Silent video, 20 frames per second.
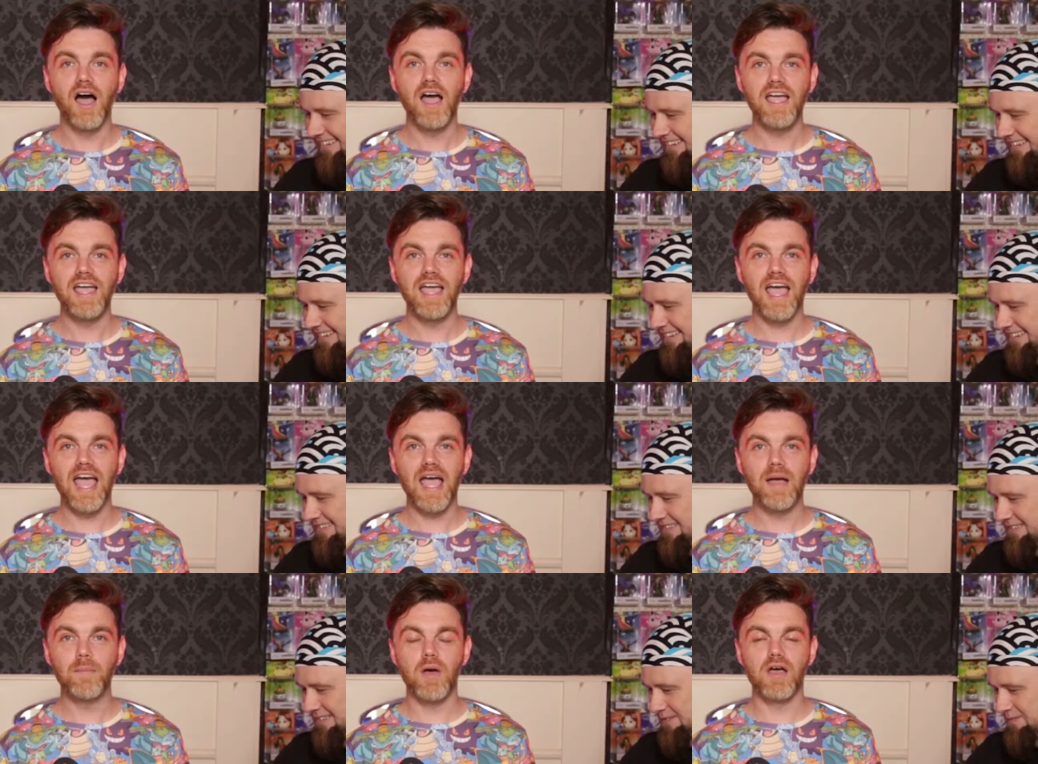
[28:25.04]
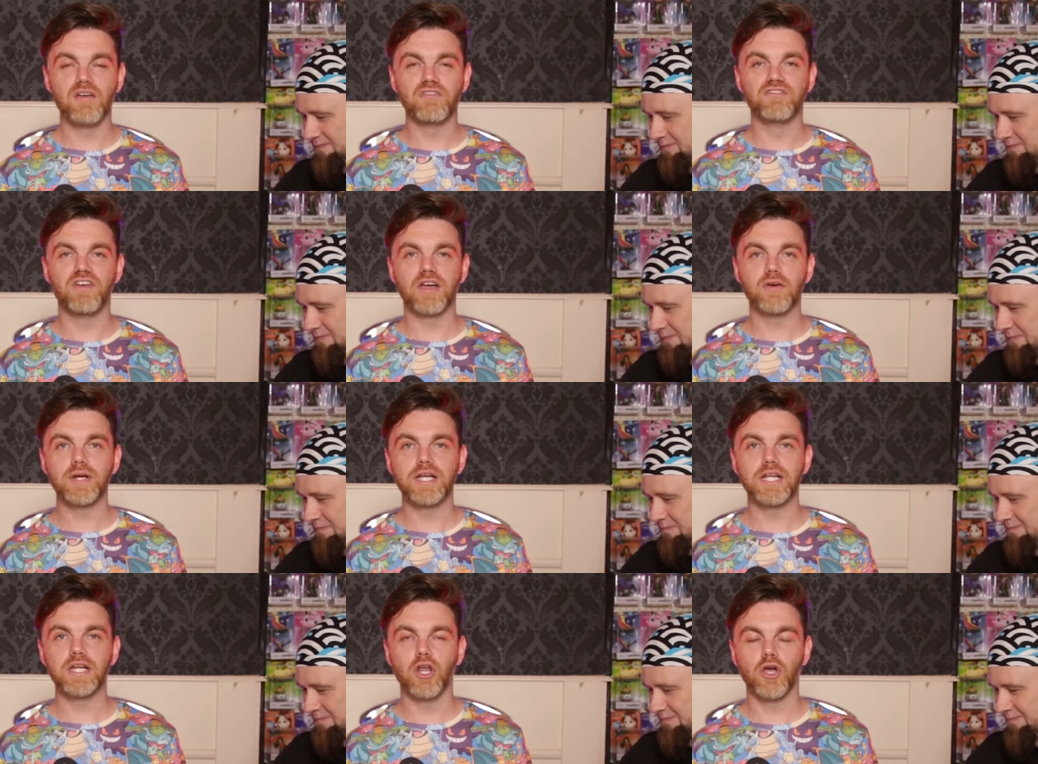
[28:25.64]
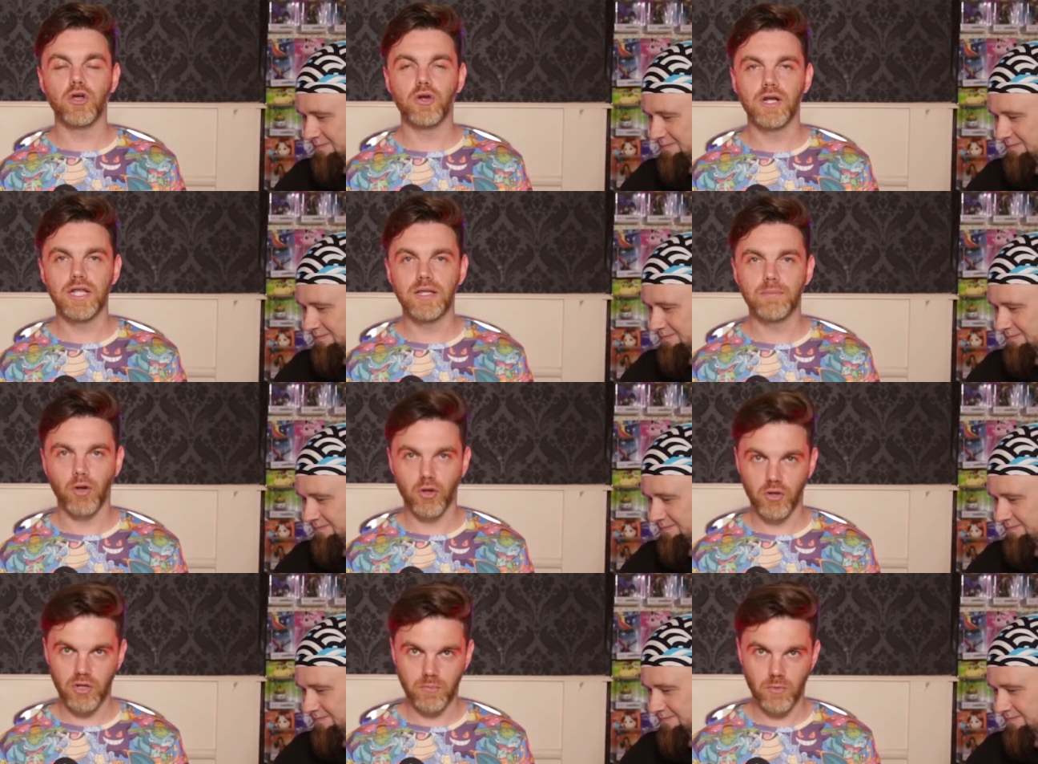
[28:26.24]
Speaker 1: I am a very lonely
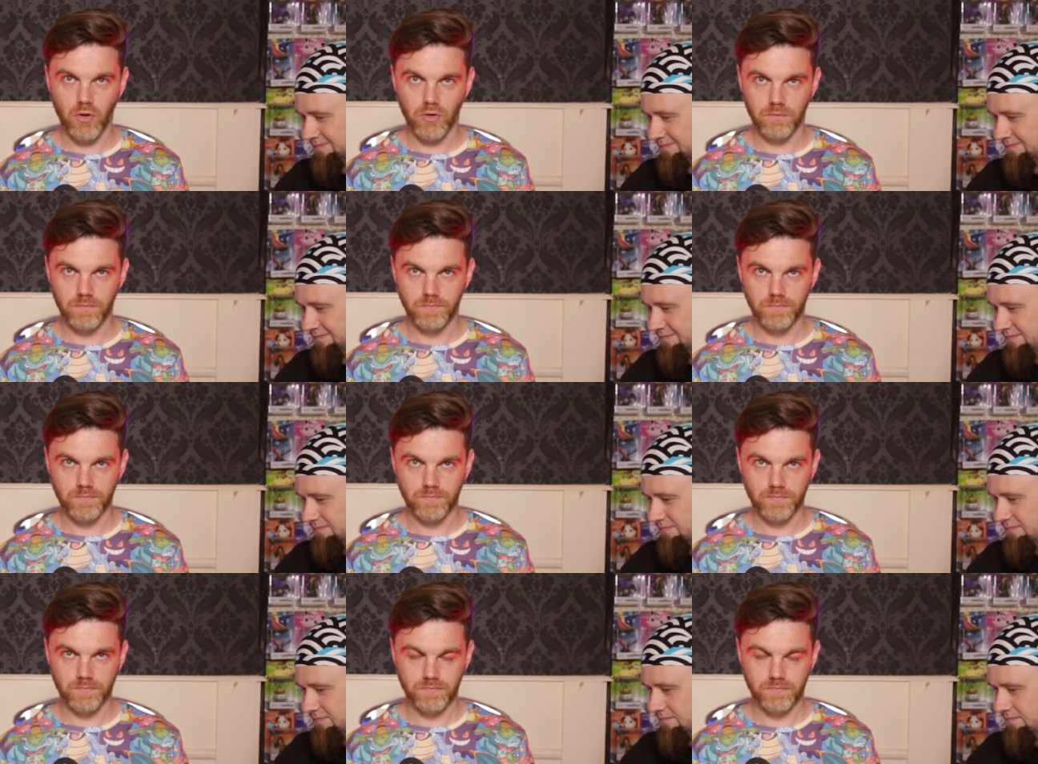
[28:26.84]
Pokemon.